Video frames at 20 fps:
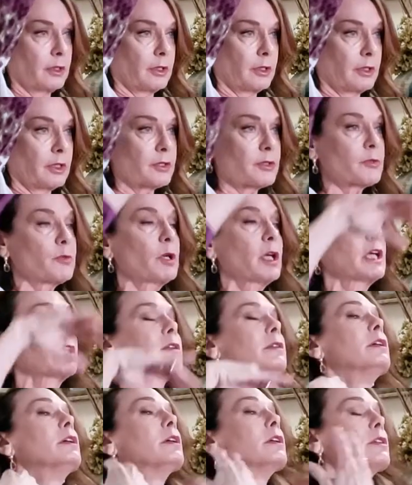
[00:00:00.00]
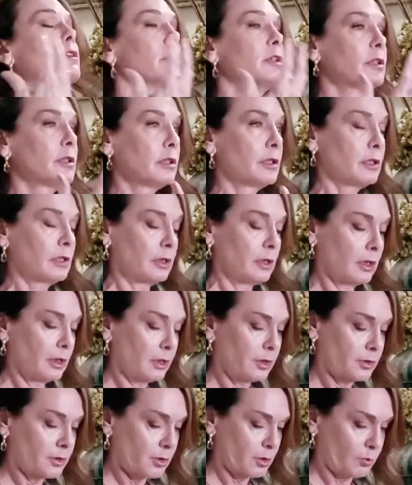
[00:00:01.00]
this way.
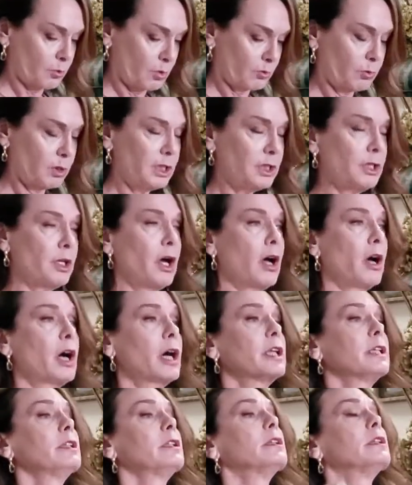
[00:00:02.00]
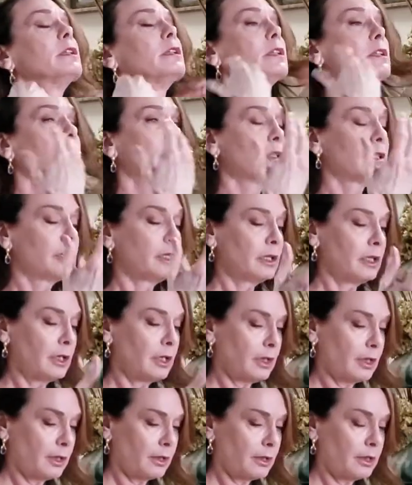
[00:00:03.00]
So when we nod,
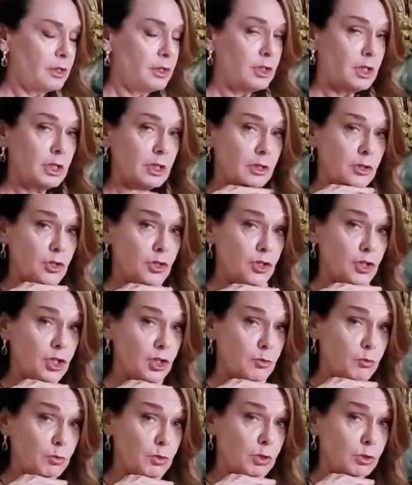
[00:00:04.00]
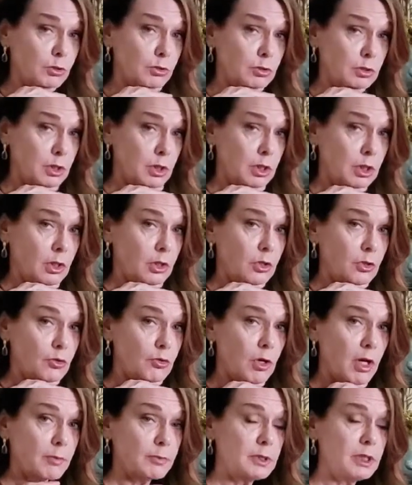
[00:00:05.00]
the chin will
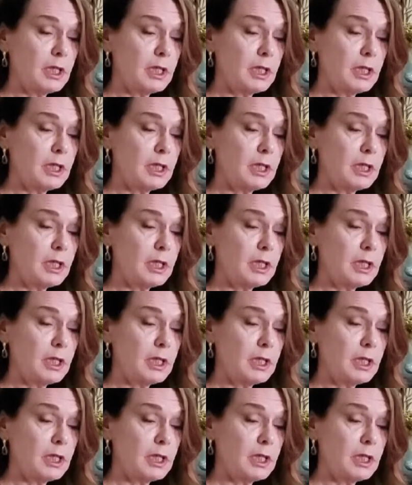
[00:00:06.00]
drop